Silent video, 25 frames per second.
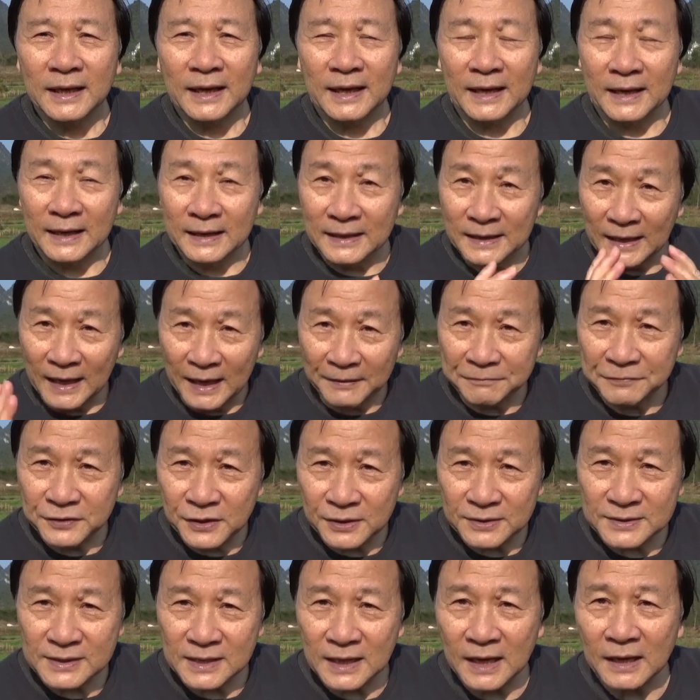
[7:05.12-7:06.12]
Love
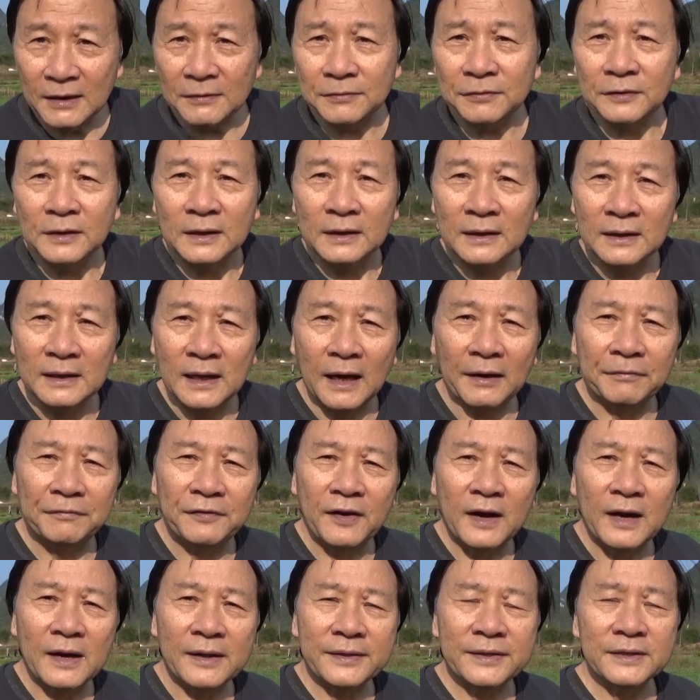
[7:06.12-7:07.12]
yourself, love
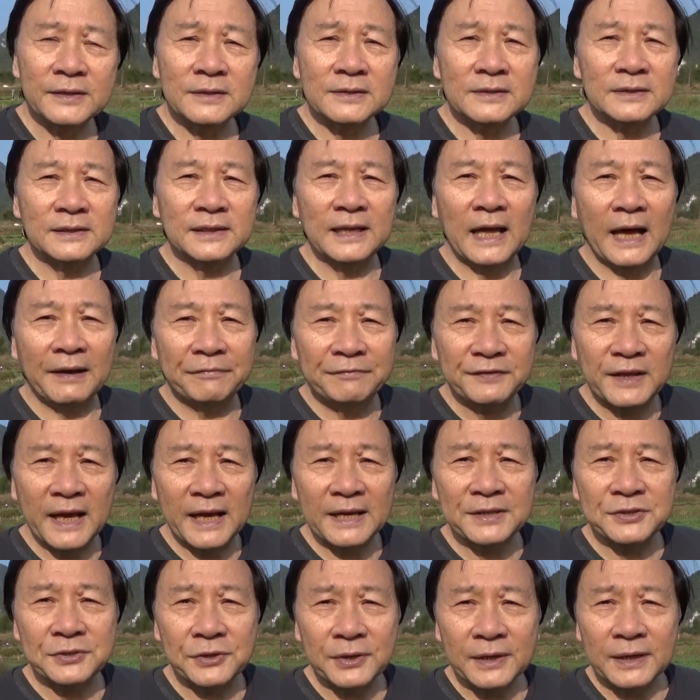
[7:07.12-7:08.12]
others, love
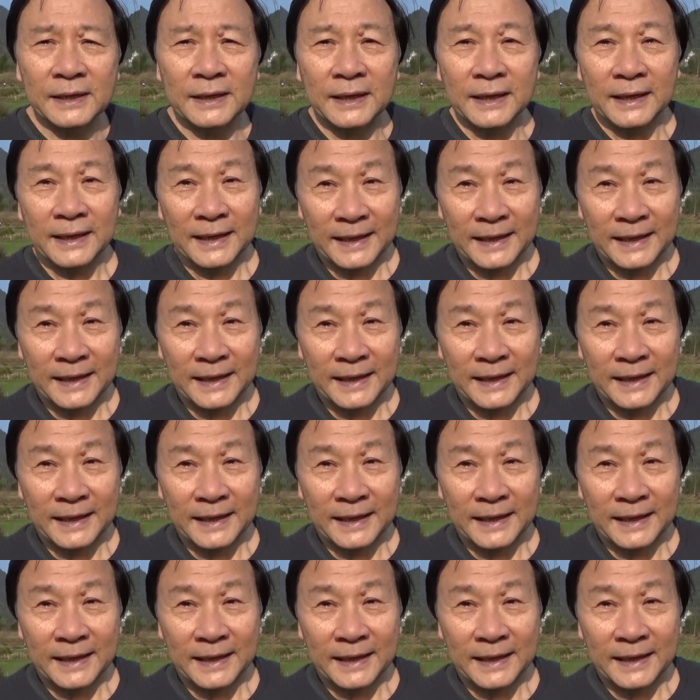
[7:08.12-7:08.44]
nature